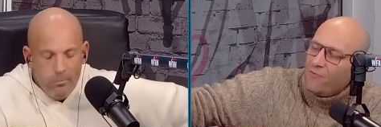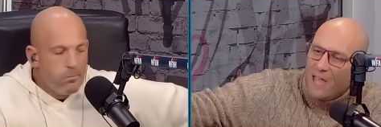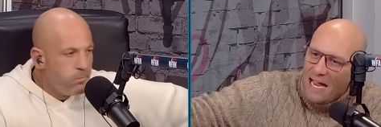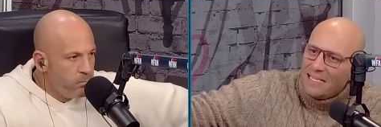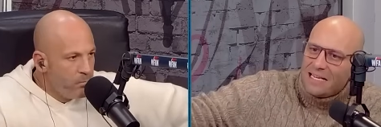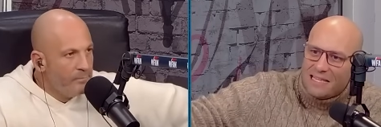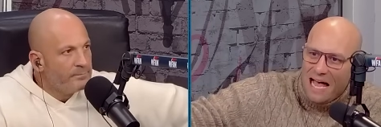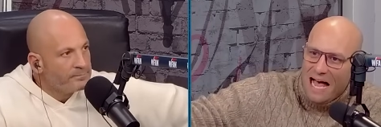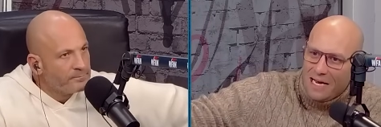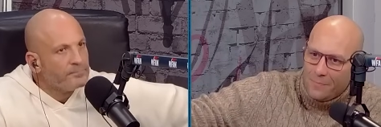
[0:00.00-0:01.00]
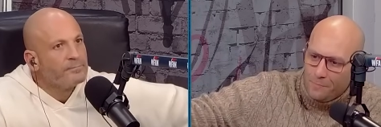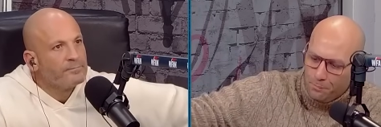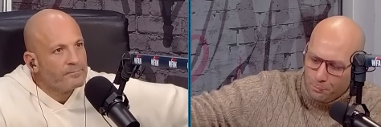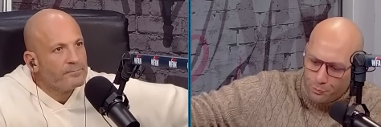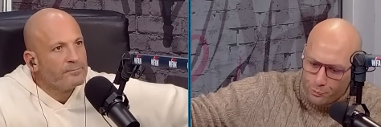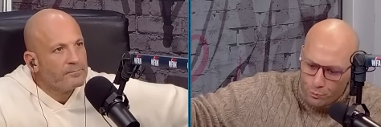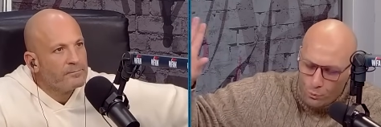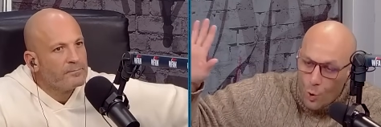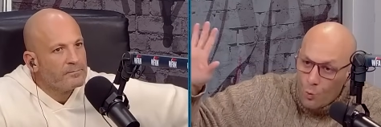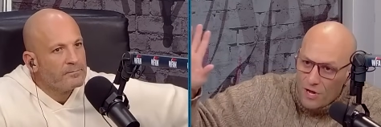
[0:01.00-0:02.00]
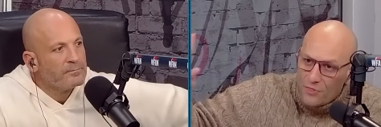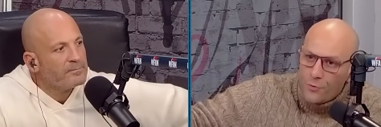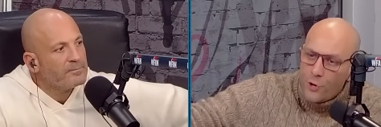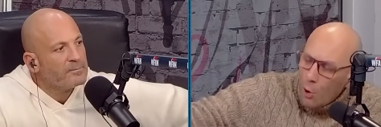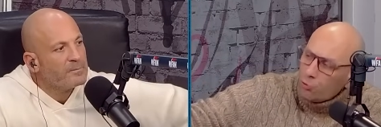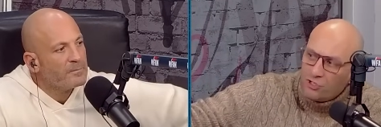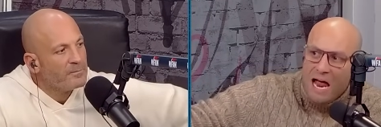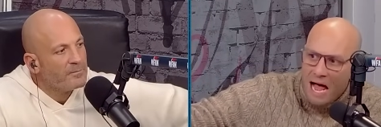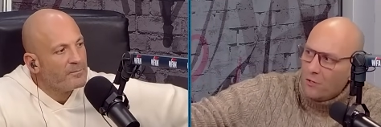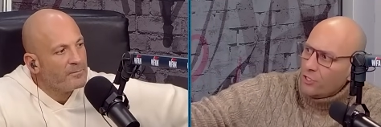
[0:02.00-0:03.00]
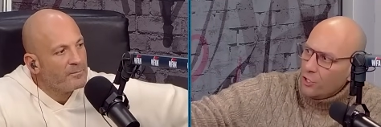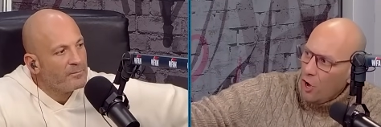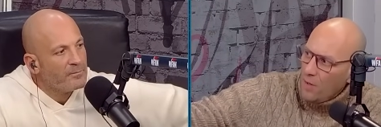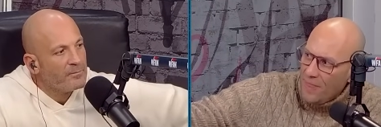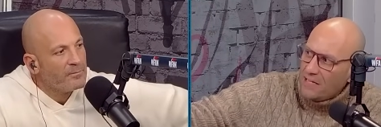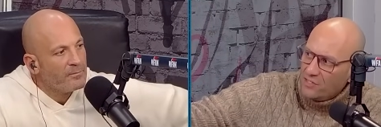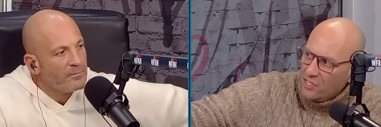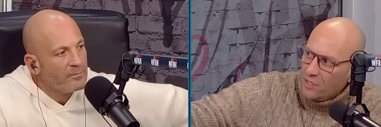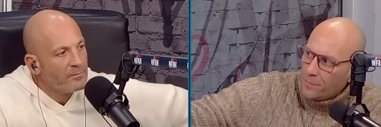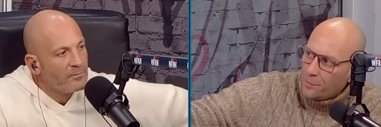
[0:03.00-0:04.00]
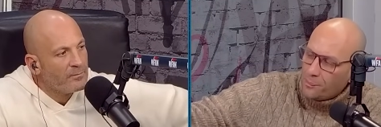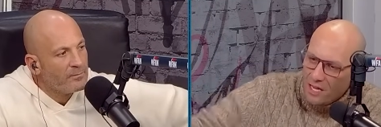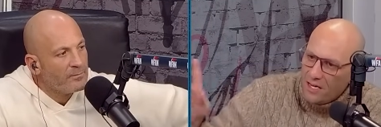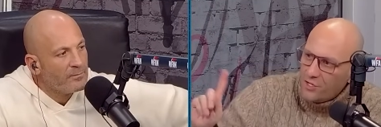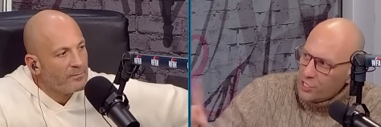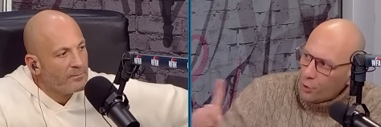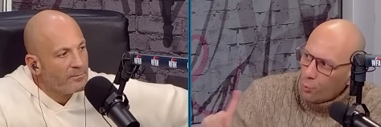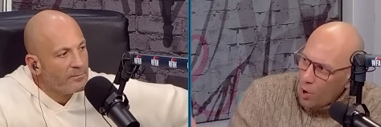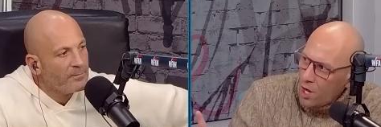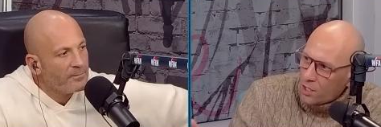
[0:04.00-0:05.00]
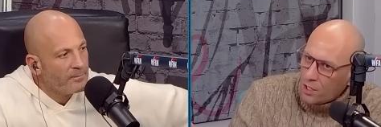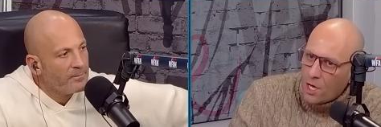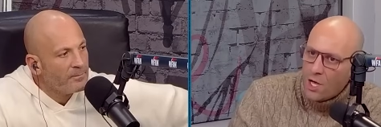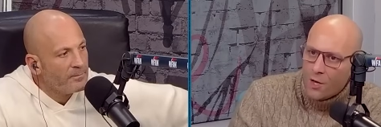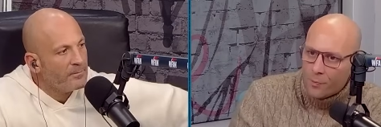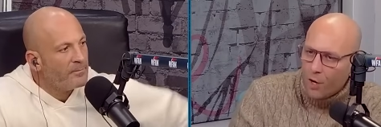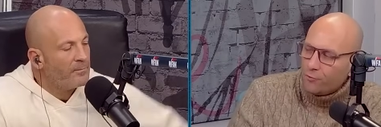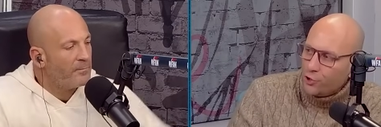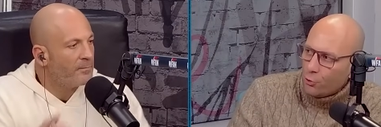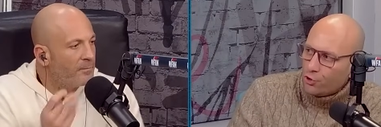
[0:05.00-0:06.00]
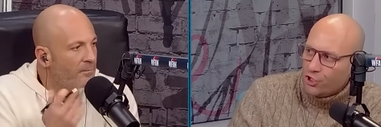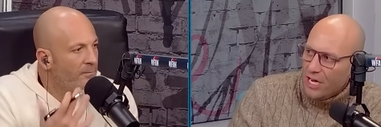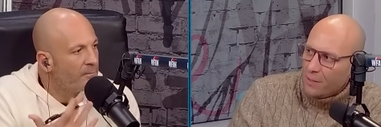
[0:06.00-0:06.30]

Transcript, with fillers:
Speaker 1: they did that with no talent on that team in year one of Joe Schoen and